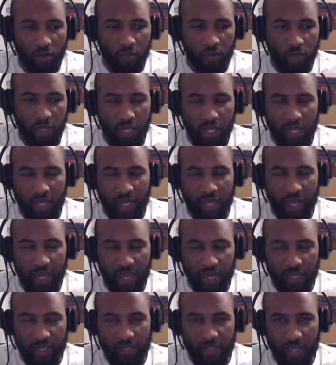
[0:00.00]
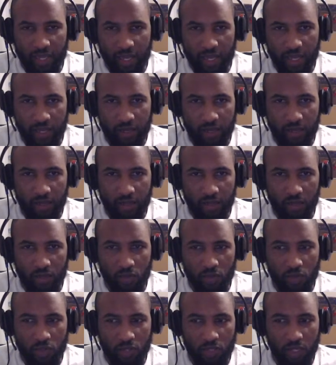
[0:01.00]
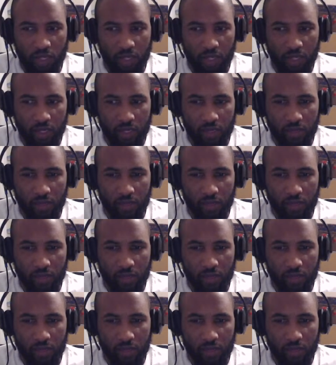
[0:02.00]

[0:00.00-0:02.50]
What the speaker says: But he didn't hate his dad. He just, like,